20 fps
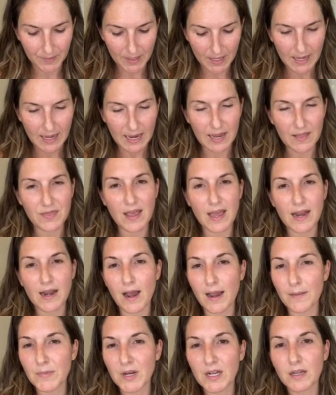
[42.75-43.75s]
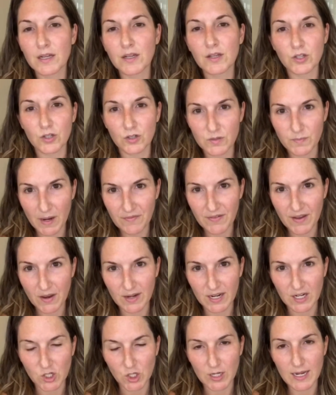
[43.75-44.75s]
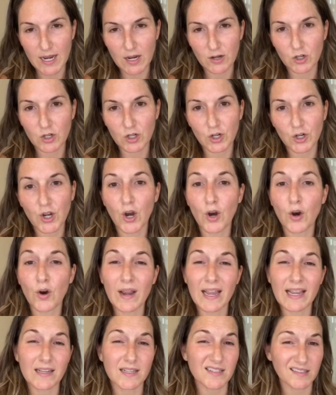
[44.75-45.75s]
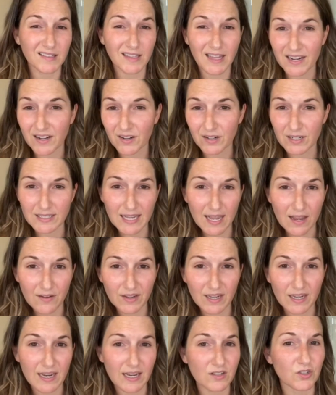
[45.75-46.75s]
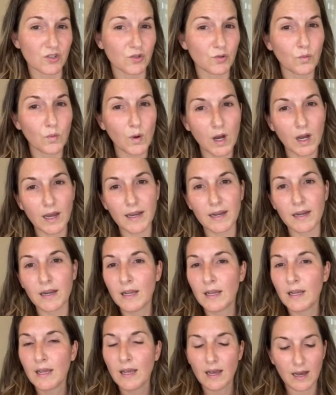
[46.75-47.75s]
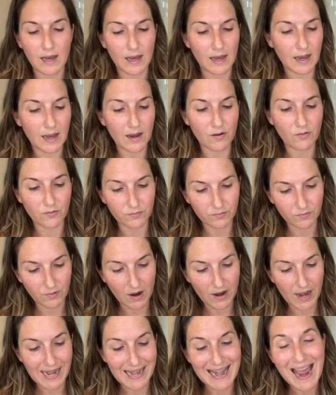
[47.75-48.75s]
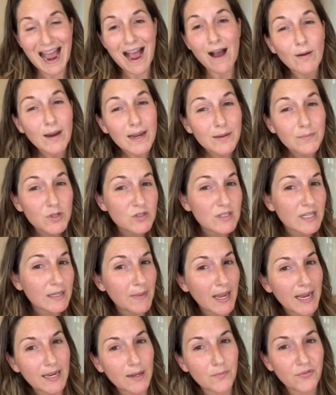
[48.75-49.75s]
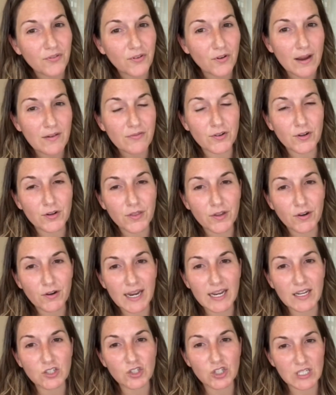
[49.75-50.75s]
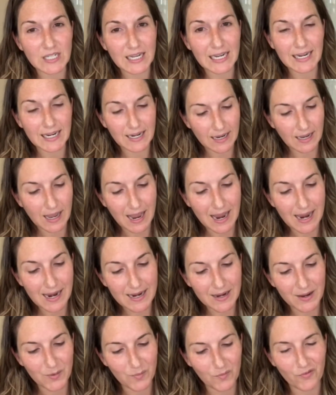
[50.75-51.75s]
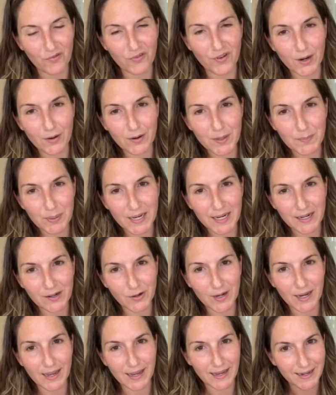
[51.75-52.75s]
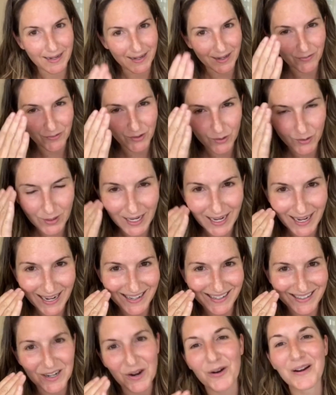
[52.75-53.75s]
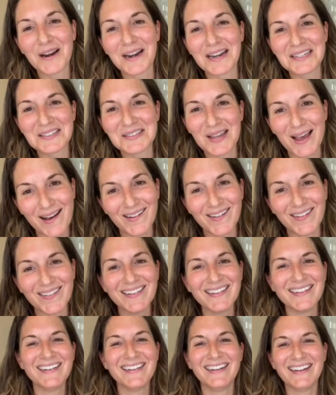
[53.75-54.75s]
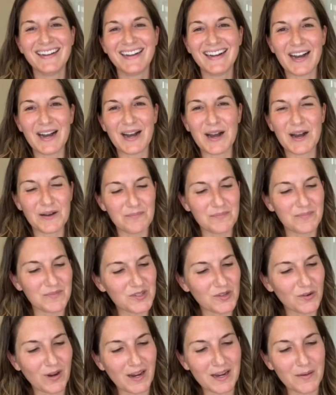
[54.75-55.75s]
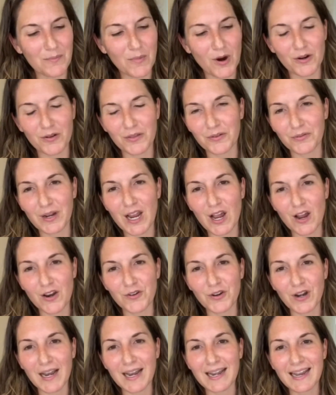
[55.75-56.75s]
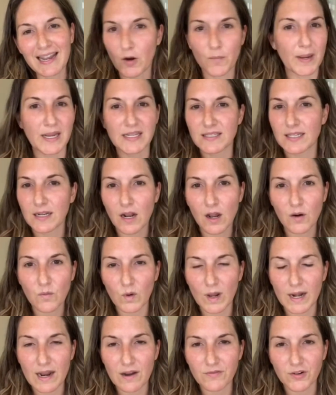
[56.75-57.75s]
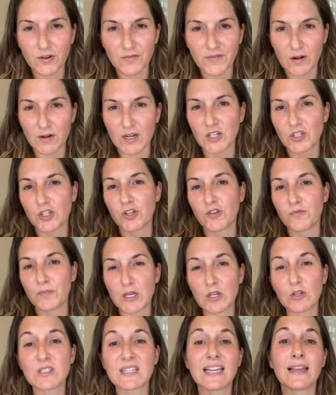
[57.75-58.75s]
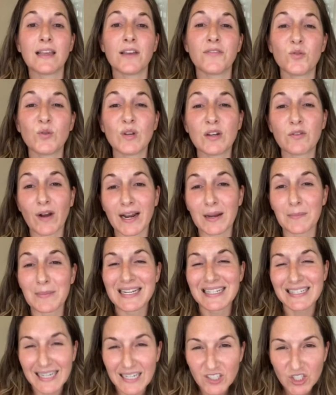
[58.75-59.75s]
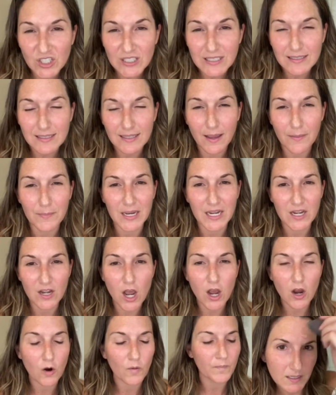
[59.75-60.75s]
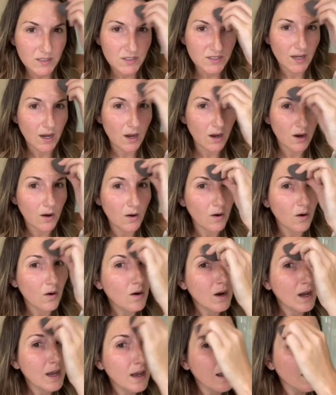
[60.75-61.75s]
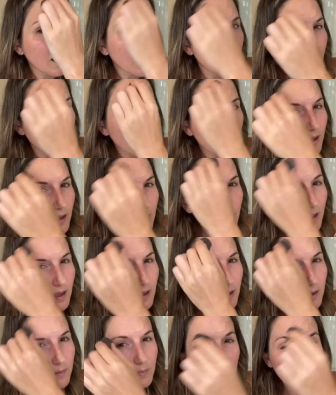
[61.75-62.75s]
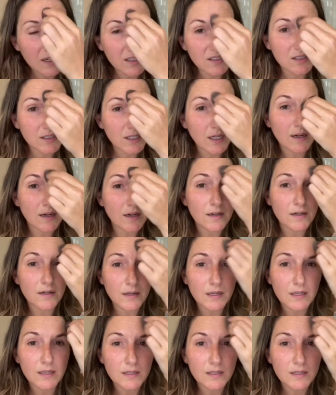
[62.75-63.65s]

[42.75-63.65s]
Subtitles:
And then I'm gonna use my foundation. Now you can go as light or as heavy as you want. All right, now I am using Makeup Forever, their HD. I am very pink red, if you can't already tell. So I am R300. Base it on whatever foundation you've been using. If you need recommendations, let me know. So I'm gonna start